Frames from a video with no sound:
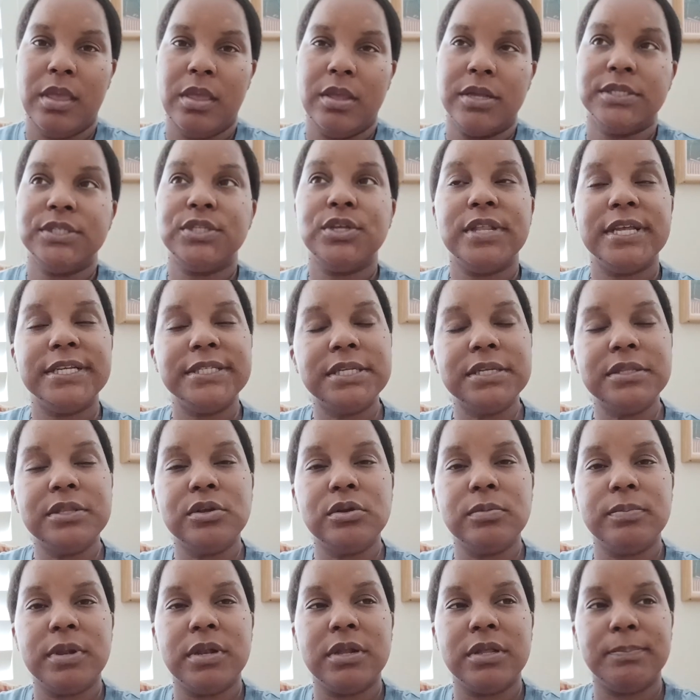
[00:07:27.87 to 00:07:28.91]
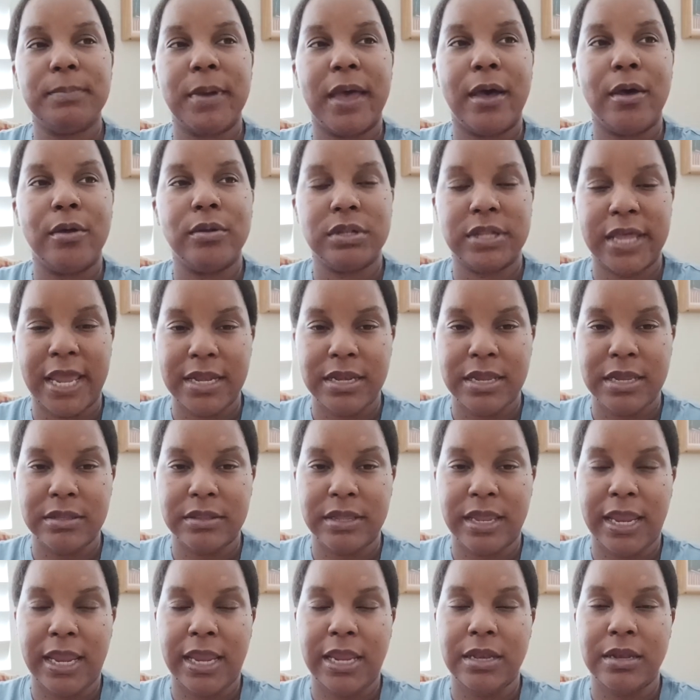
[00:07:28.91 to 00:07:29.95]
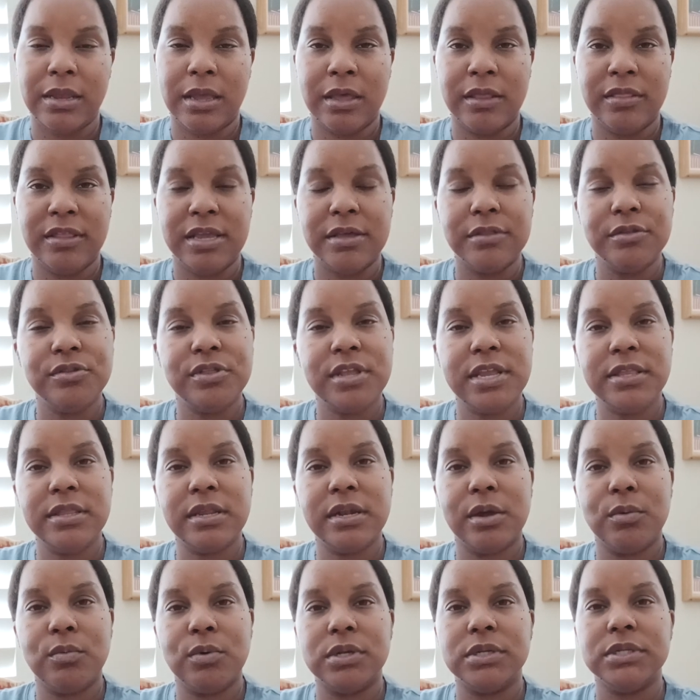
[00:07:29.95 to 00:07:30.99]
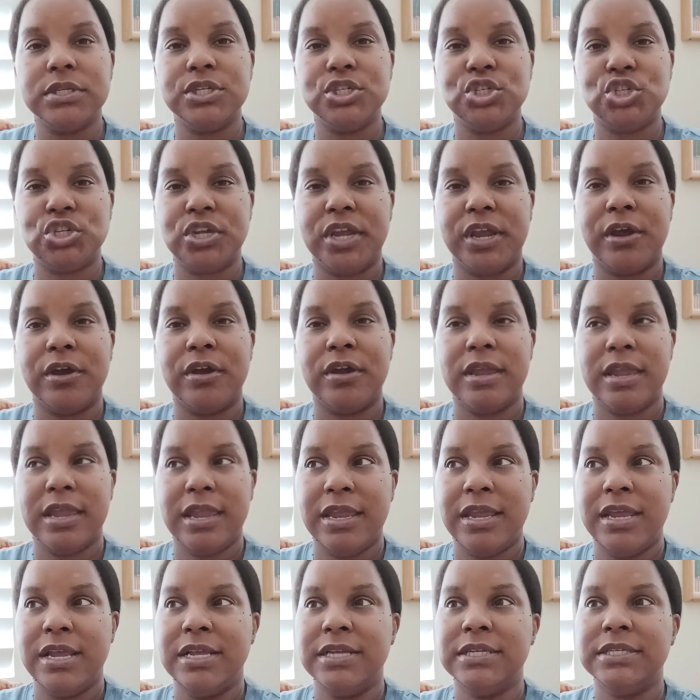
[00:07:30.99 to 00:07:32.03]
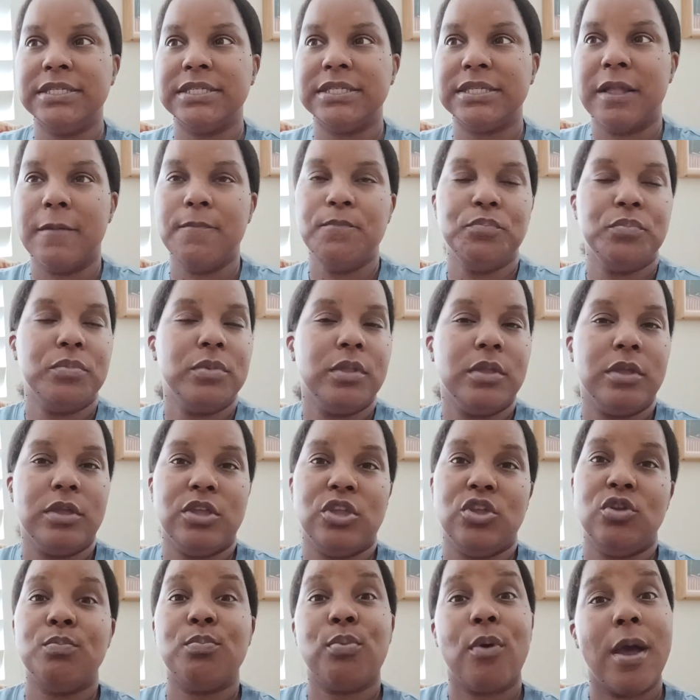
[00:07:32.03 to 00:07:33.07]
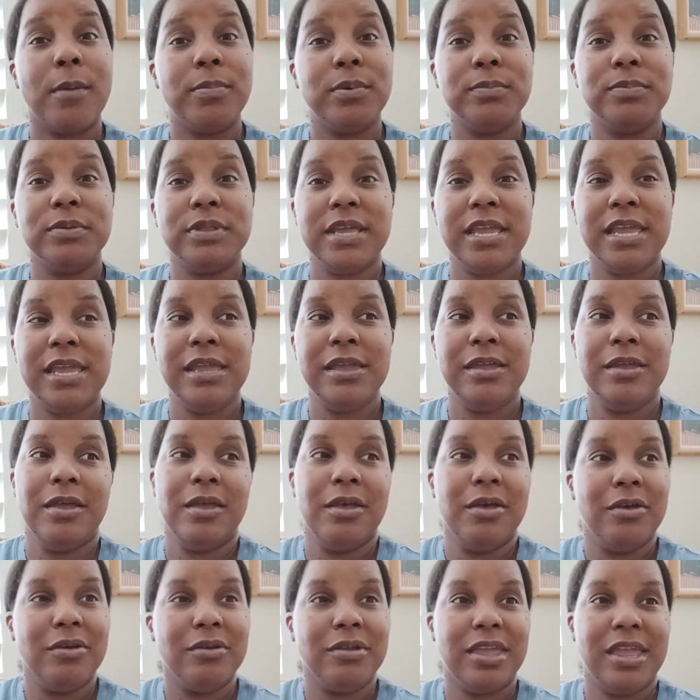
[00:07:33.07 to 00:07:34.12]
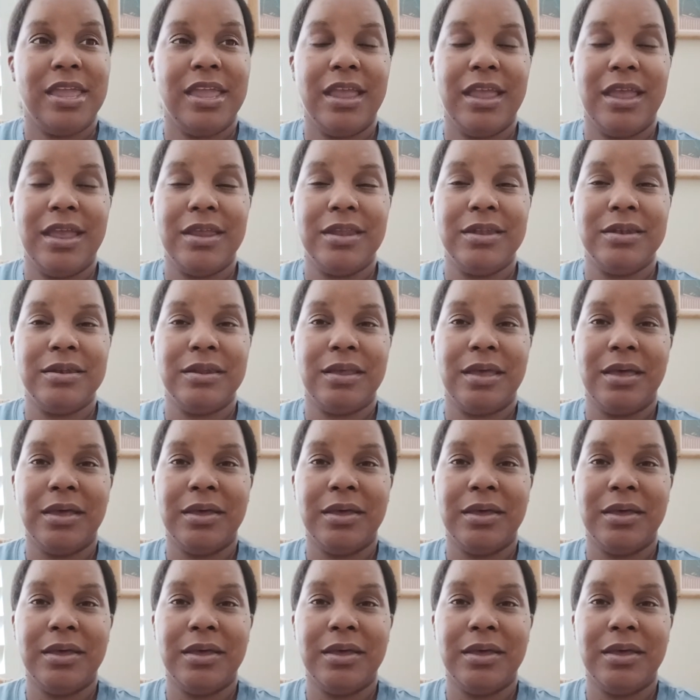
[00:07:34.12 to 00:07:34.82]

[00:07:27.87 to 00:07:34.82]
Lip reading: So that's a little bit about lightning lane. The other thing that I wanted to share is you probably can,